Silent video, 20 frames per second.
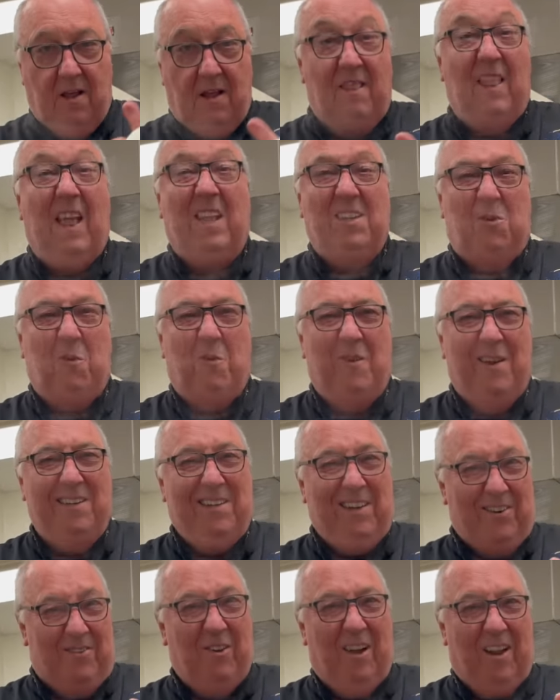That's what
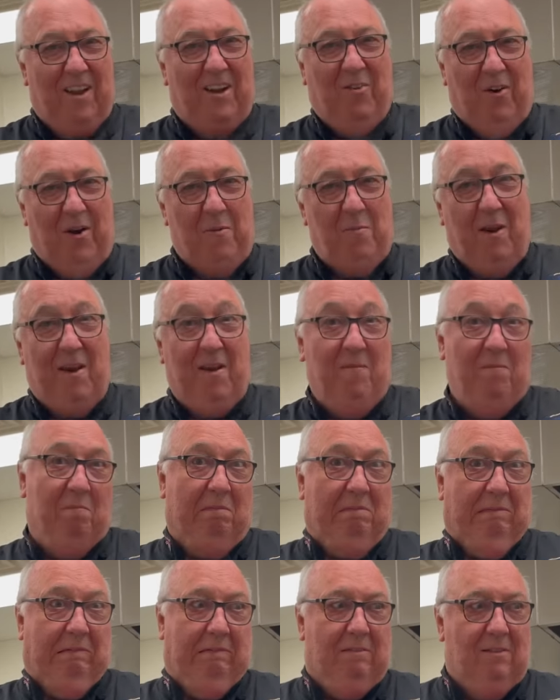makes it really creamy,
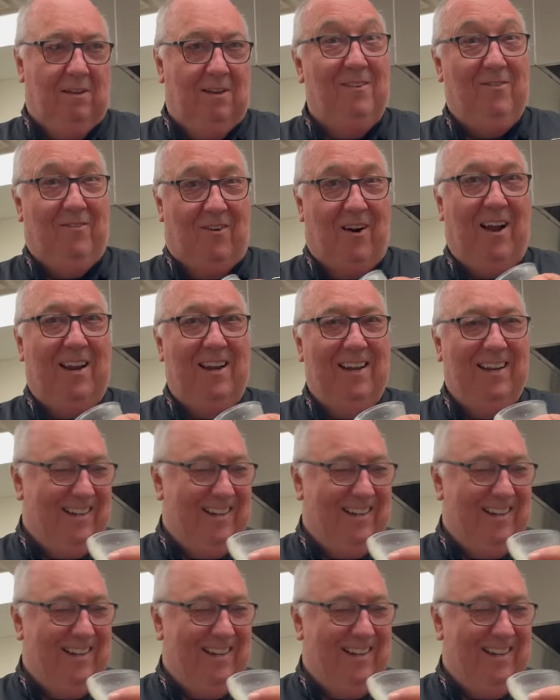right?